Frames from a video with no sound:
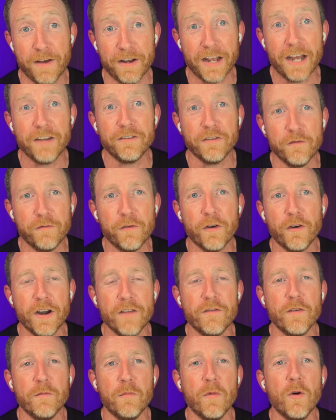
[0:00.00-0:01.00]
foundation for
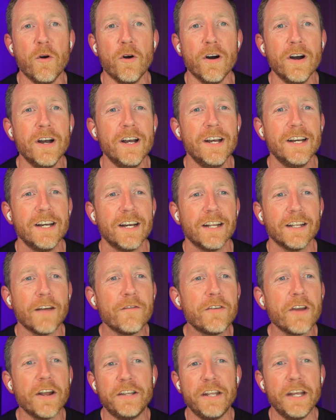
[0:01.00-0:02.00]
even more. I
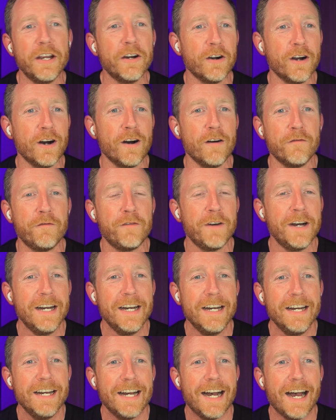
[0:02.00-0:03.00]
love the idea of
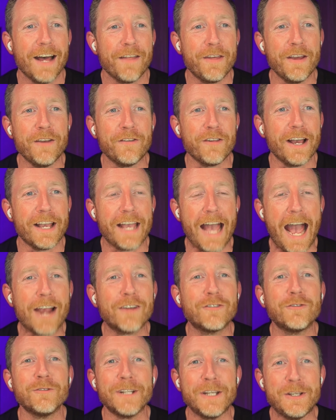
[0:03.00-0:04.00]
things like
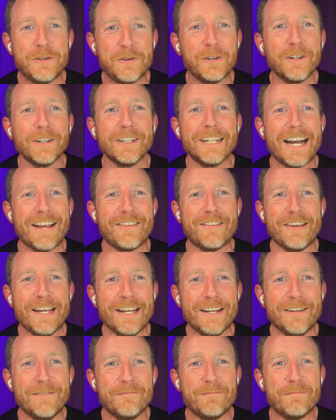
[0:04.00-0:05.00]
actually
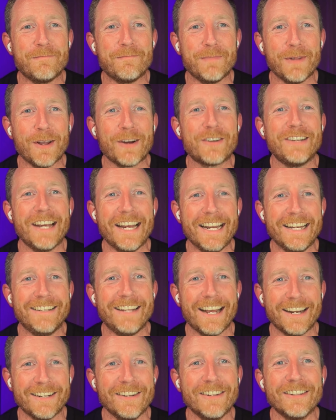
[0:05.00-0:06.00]
utilizing
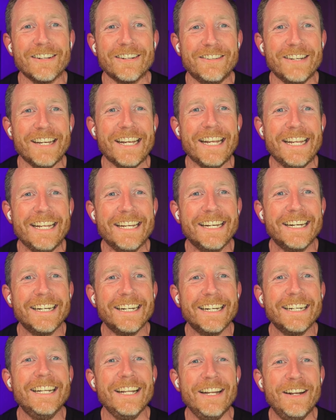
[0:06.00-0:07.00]
blockchain technology,
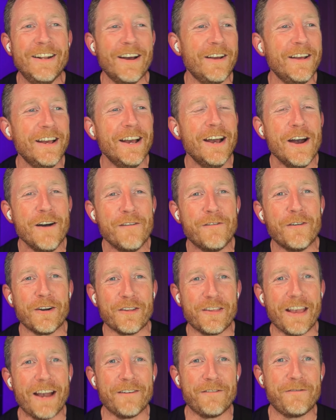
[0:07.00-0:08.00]

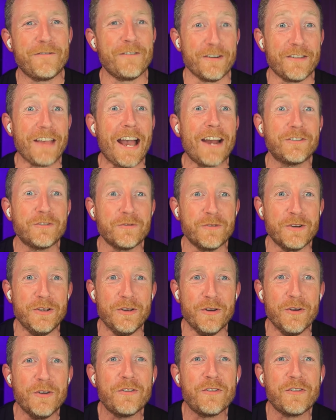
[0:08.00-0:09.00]
for its actual
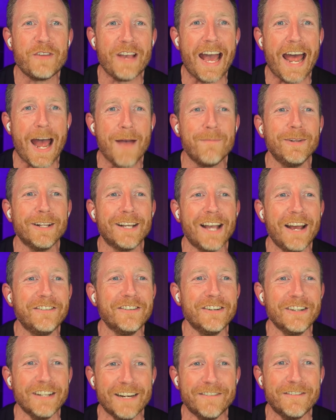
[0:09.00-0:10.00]
use at
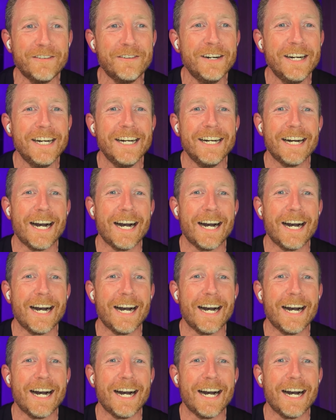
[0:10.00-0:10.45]
application level,